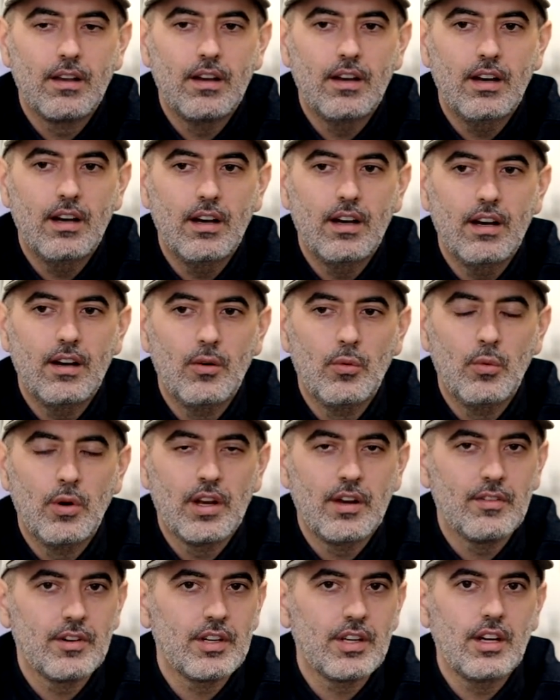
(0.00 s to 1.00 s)

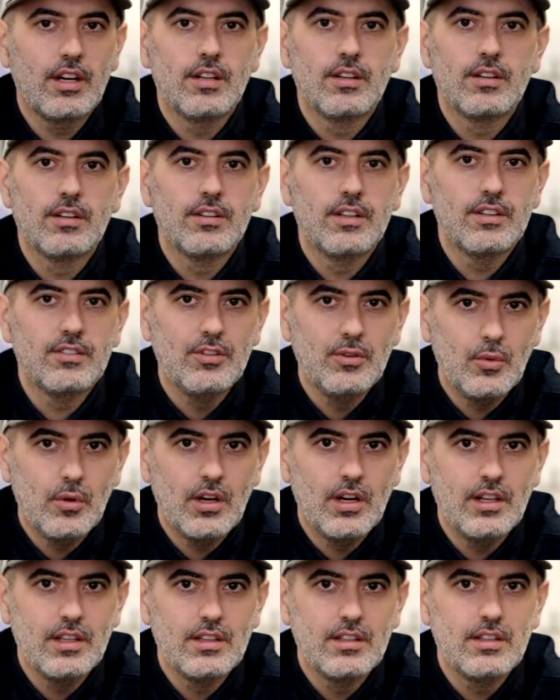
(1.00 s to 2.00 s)
whatever color that you
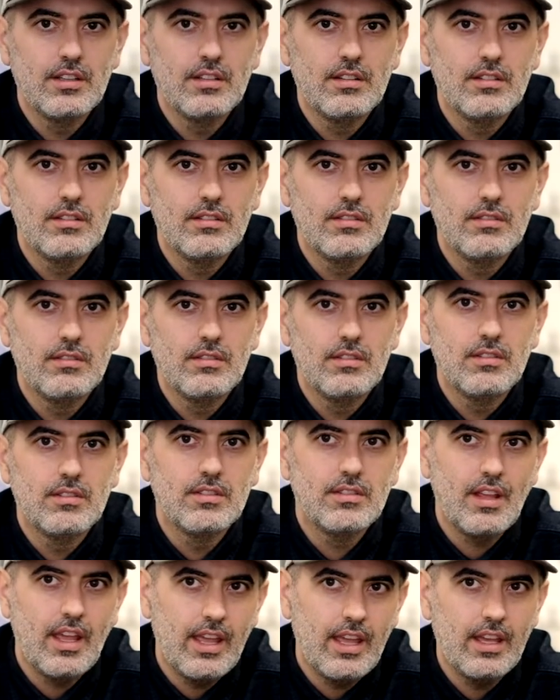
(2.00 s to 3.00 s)
want,
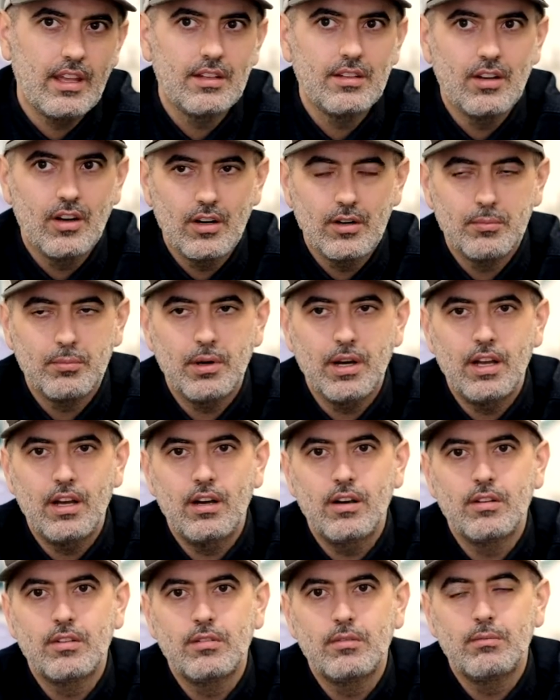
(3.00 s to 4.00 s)
tan, dark
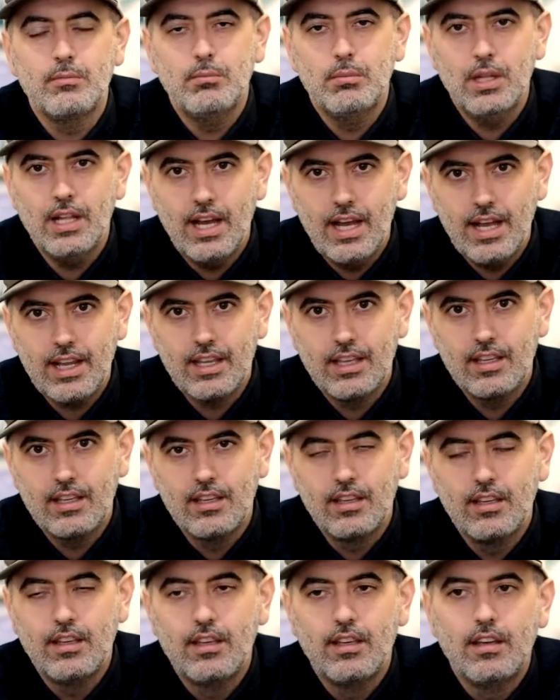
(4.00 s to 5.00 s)
brown, black,
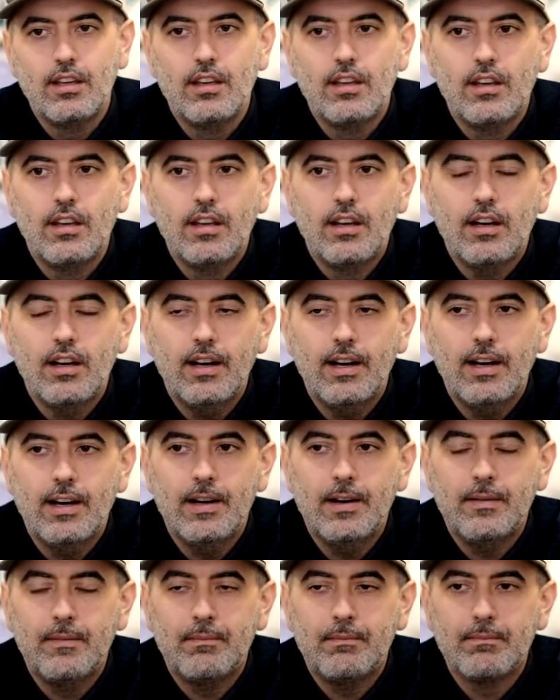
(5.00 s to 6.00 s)

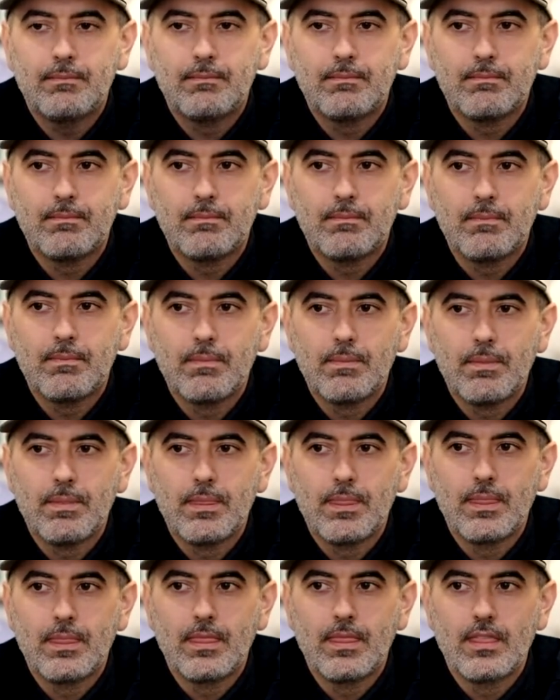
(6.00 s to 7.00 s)
in
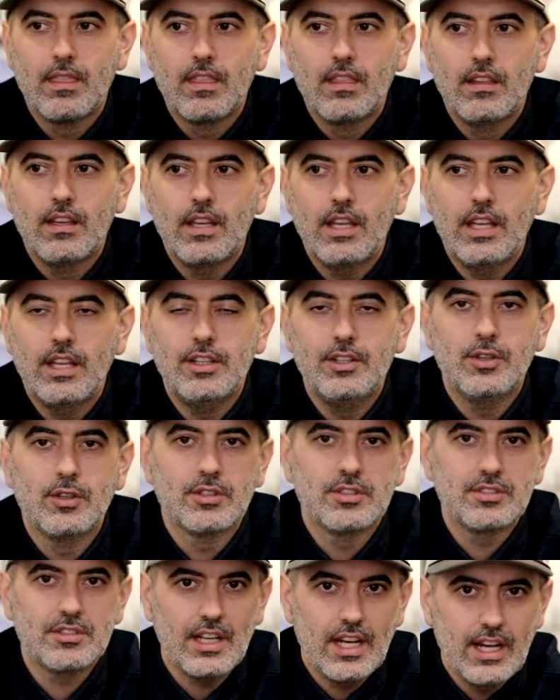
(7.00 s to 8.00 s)
your
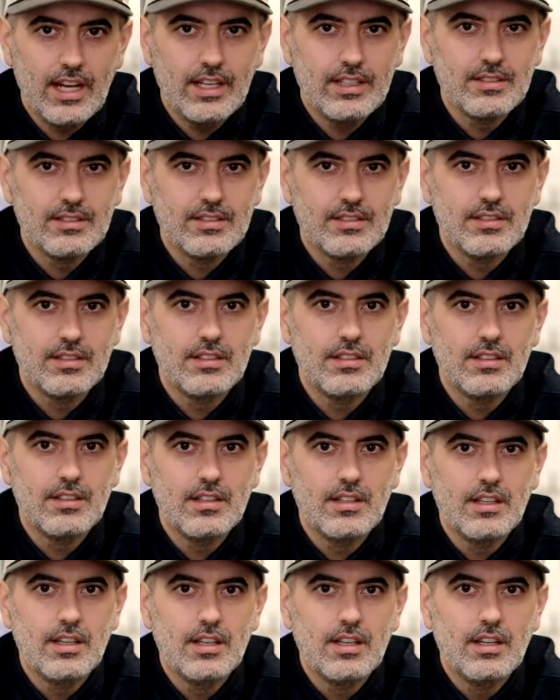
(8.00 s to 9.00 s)
size
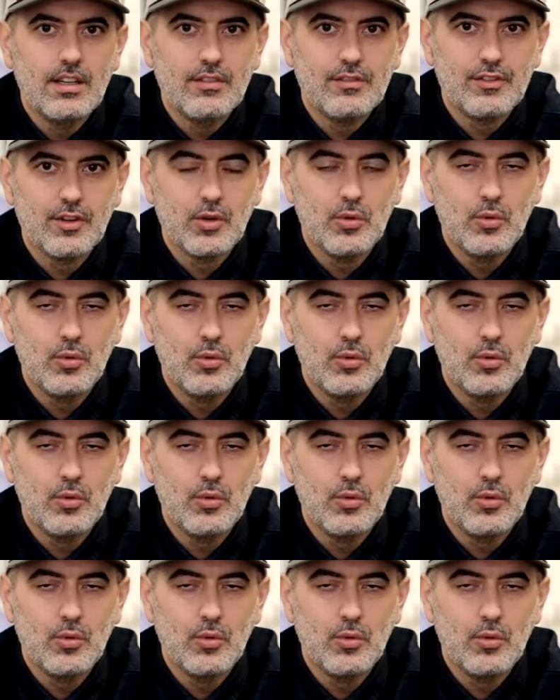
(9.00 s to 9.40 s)
for